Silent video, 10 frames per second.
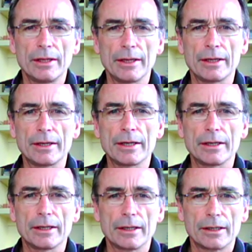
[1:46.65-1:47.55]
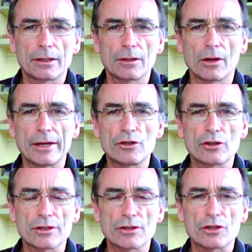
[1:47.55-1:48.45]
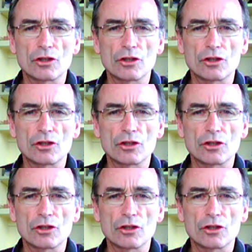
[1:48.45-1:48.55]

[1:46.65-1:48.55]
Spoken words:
in collagenous